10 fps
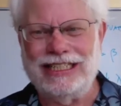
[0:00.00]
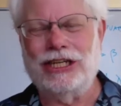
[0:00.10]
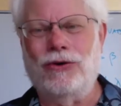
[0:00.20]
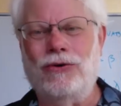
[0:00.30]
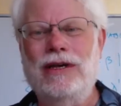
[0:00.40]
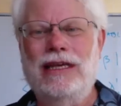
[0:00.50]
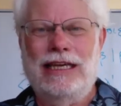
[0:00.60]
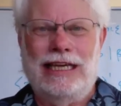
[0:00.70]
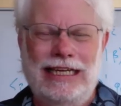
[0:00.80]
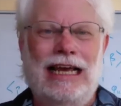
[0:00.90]
So
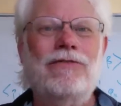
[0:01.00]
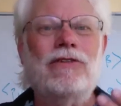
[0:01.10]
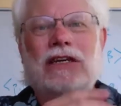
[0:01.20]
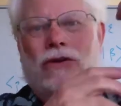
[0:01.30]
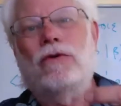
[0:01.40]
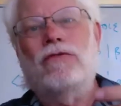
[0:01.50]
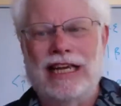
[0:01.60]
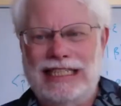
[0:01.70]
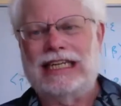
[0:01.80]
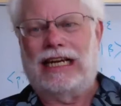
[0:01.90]
in every
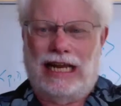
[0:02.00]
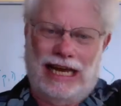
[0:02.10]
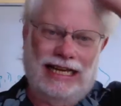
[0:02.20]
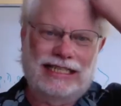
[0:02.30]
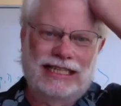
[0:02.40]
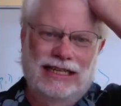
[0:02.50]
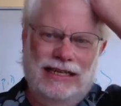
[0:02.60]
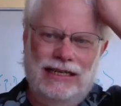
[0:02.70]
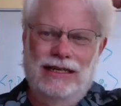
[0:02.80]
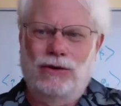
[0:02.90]
equivalence class,
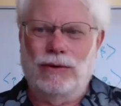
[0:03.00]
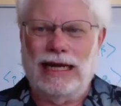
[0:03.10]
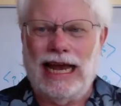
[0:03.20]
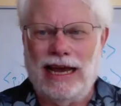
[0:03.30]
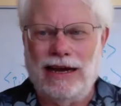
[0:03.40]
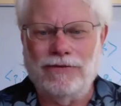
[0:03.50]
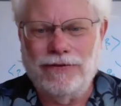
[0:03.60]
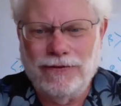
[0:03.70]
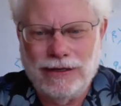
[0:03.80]
we have